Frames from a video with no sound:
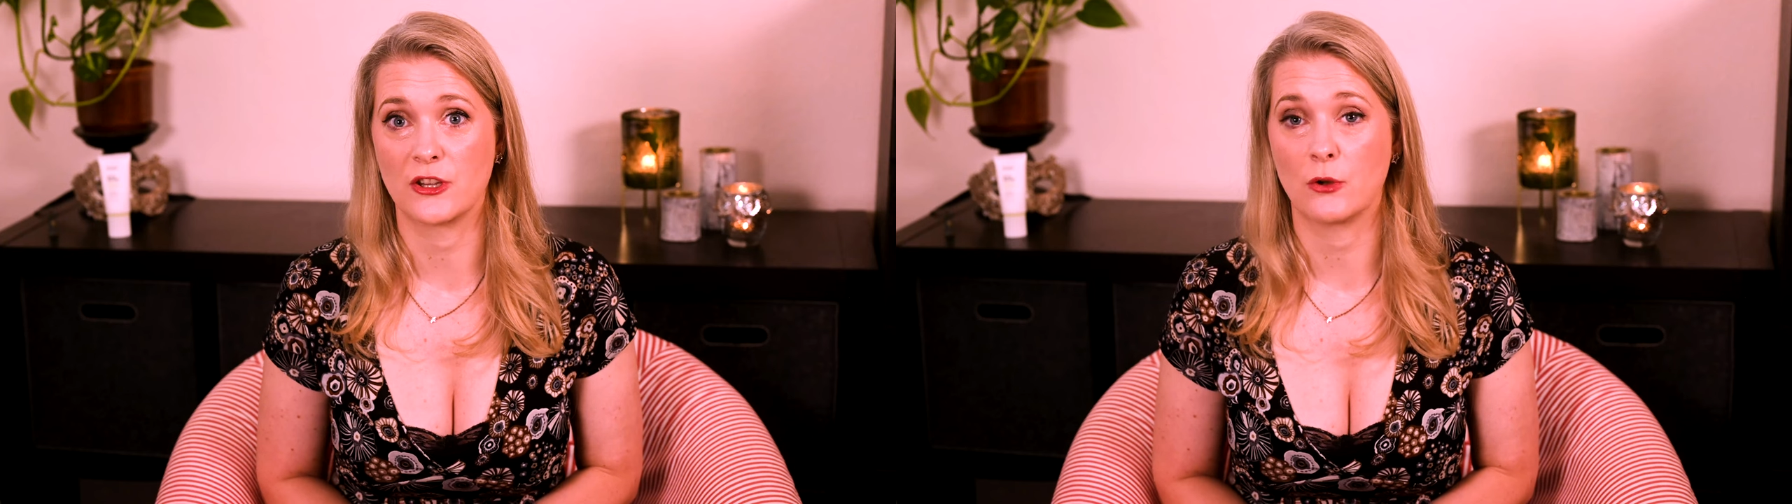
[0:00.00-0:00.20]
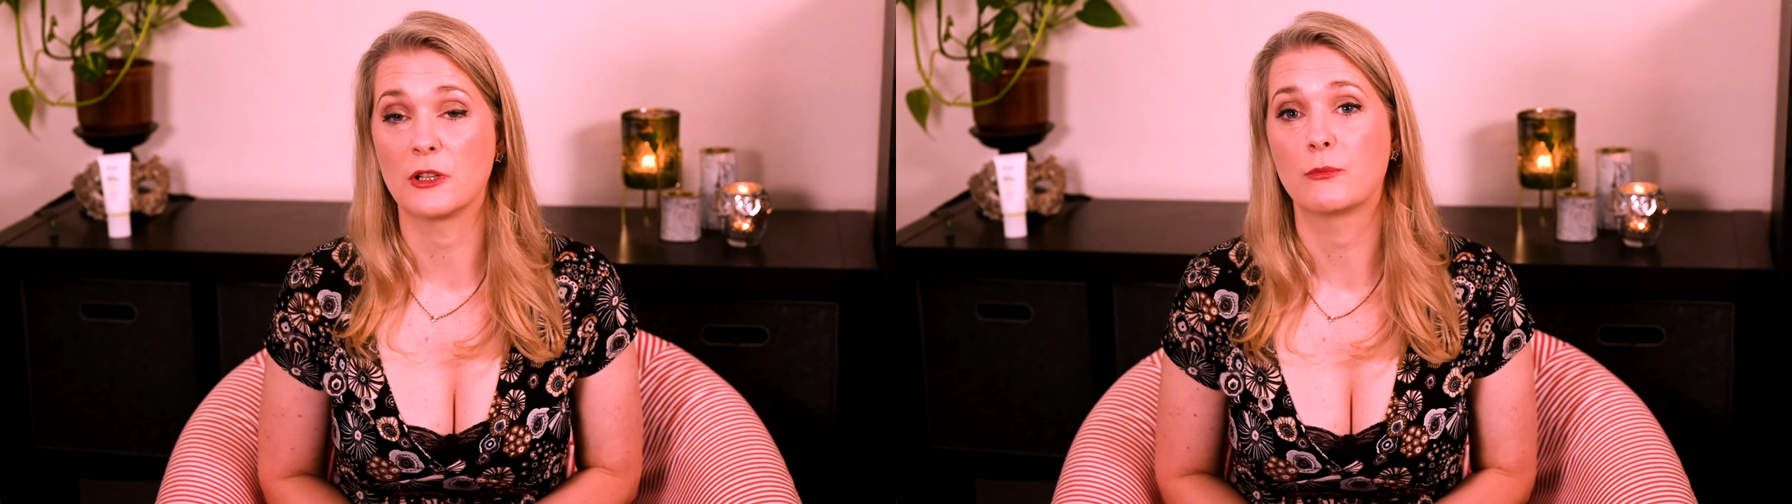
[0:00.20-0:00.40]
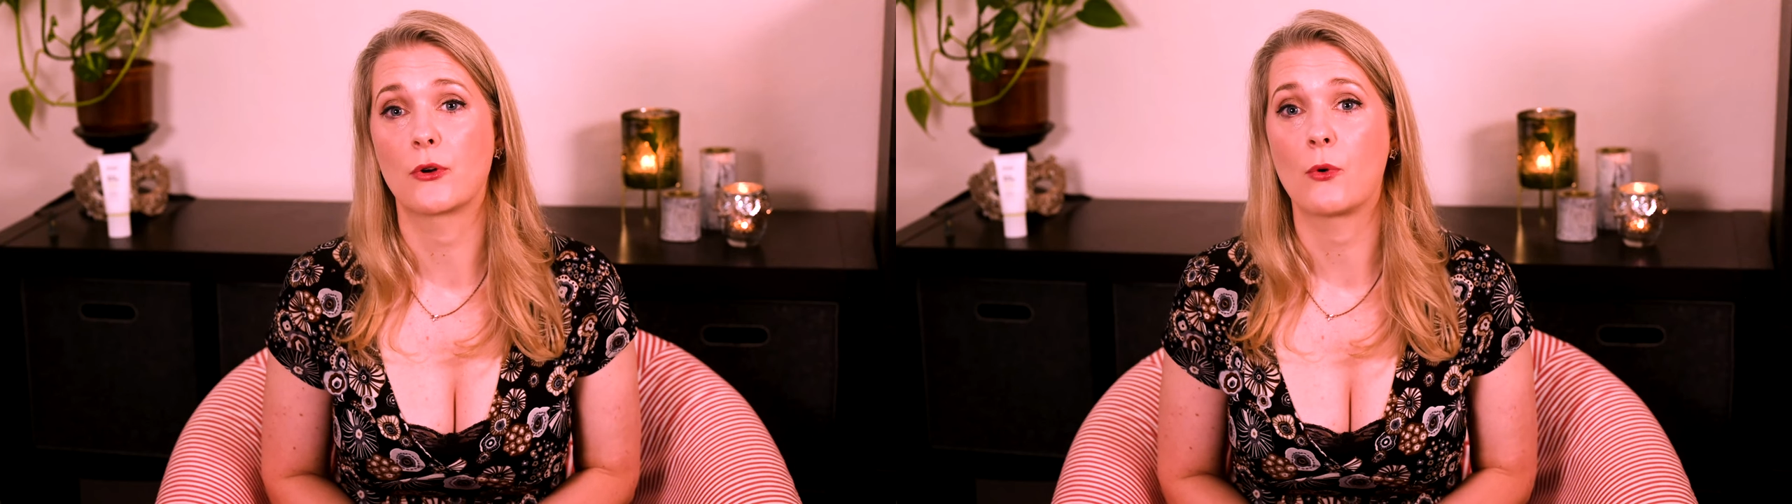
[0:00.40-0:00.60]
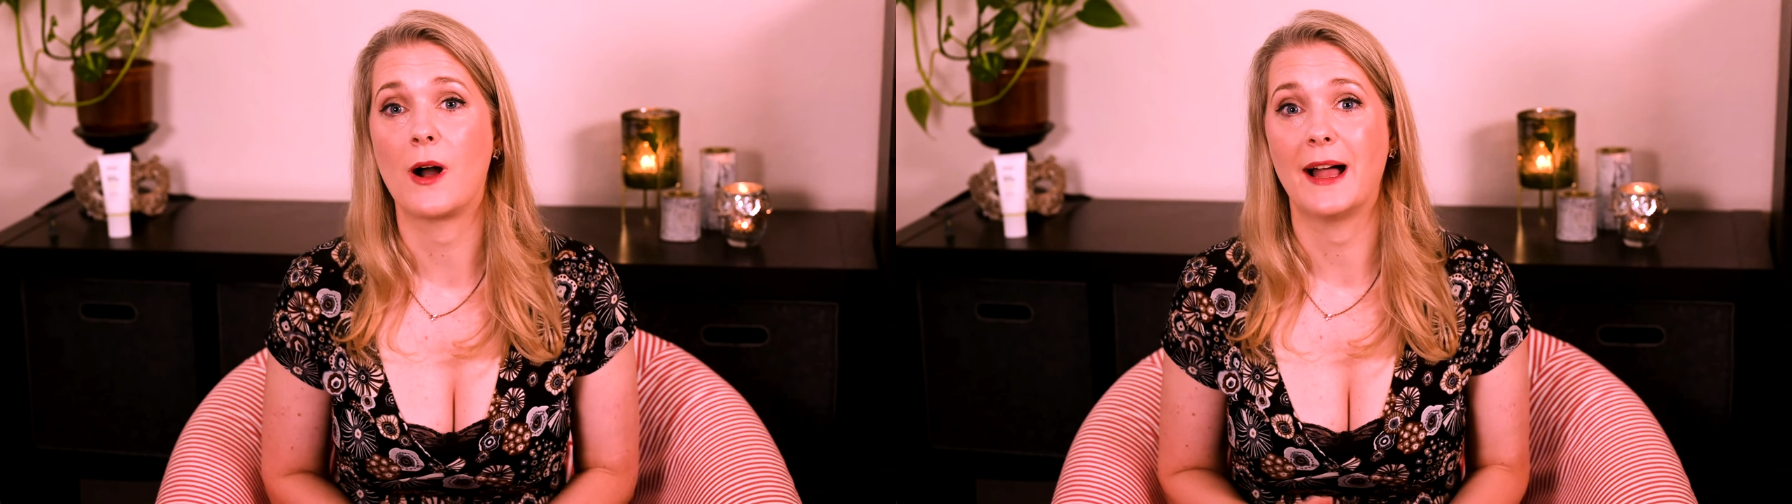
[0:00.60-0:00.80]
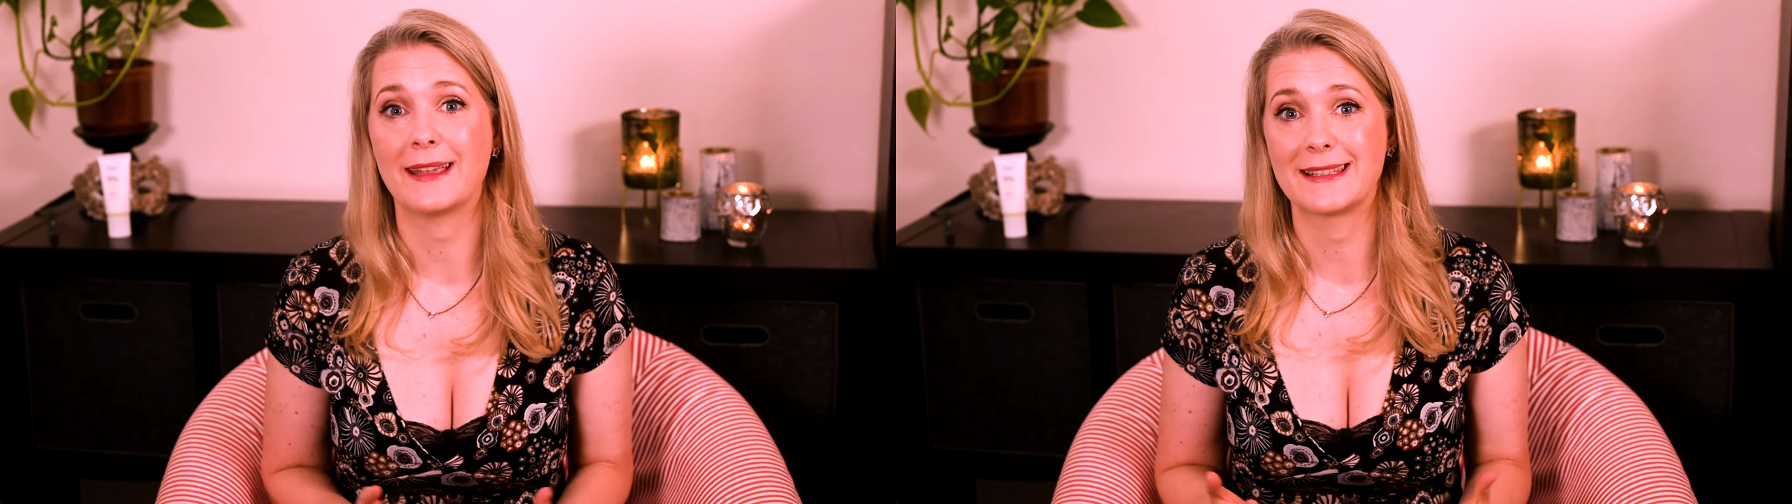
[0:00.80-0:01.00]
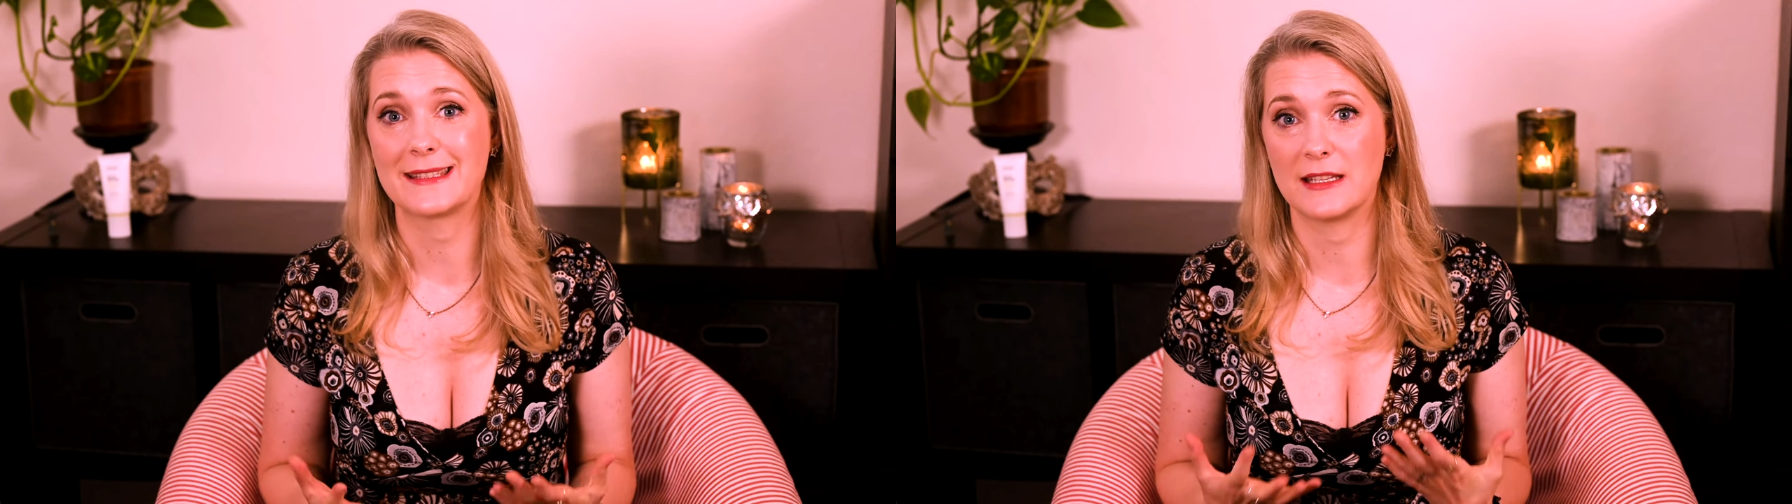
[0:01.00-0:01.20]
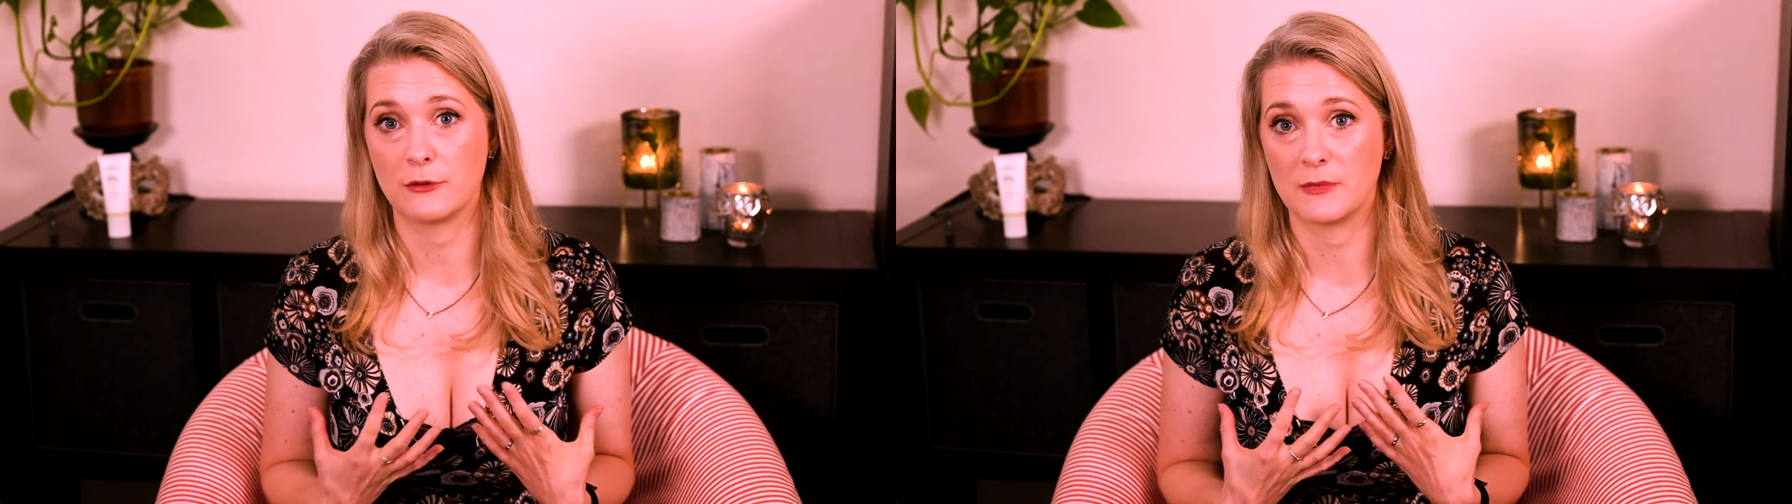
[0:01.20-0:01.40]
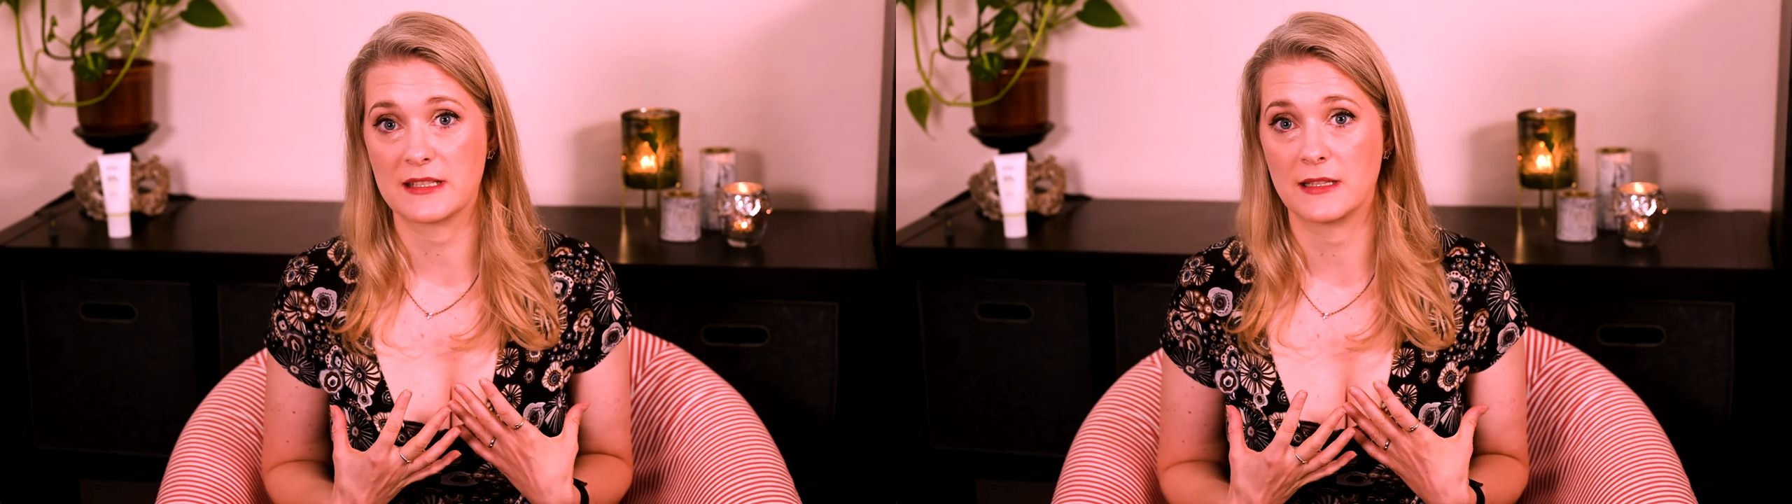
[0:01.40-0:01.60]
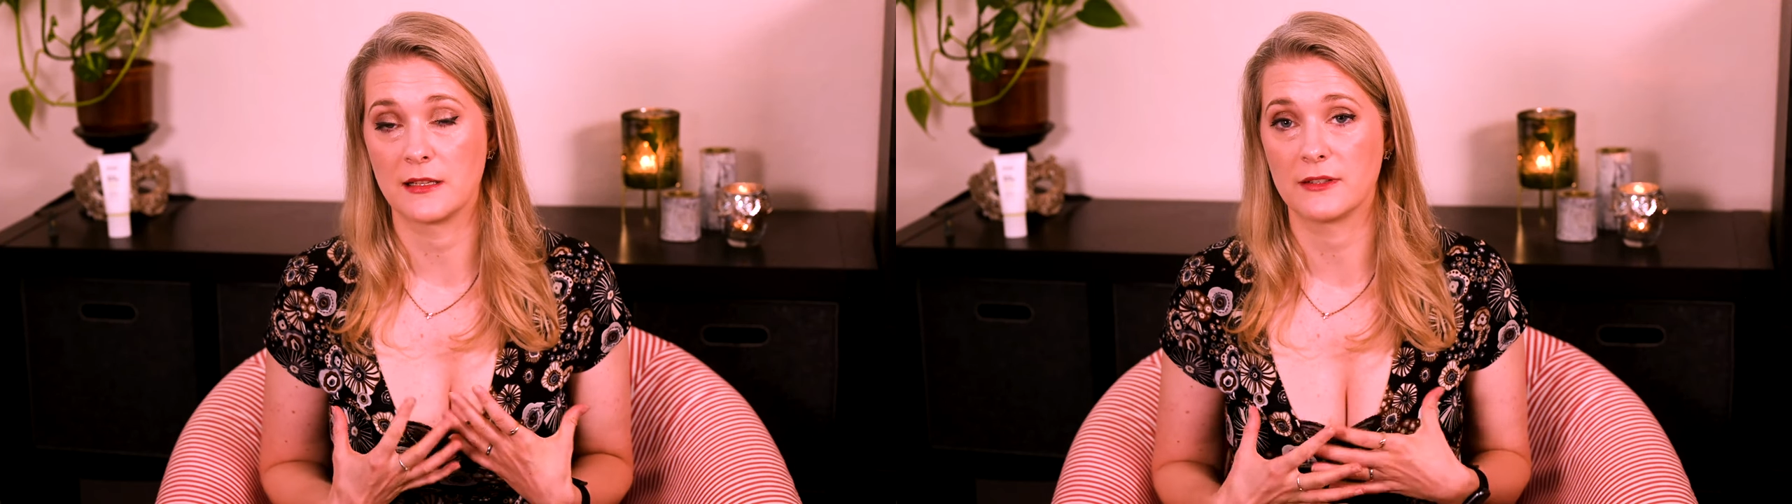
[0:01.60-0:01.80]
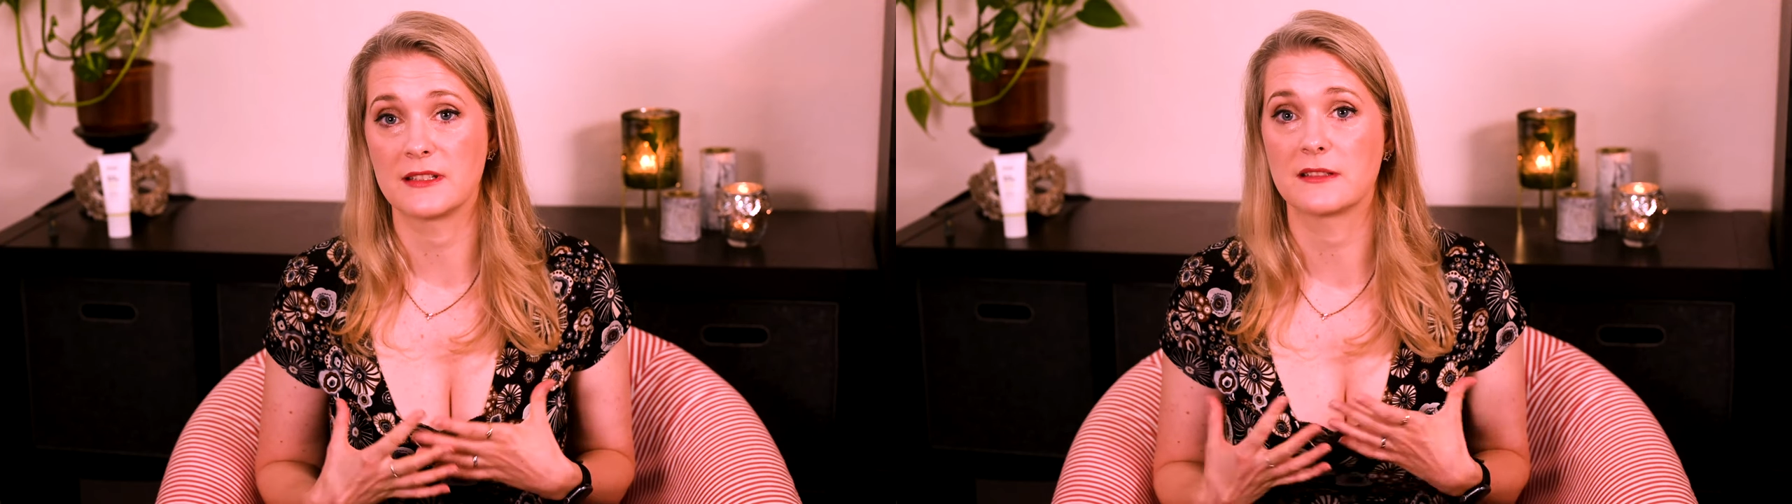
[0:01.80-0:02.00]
The only pro I can see for myself is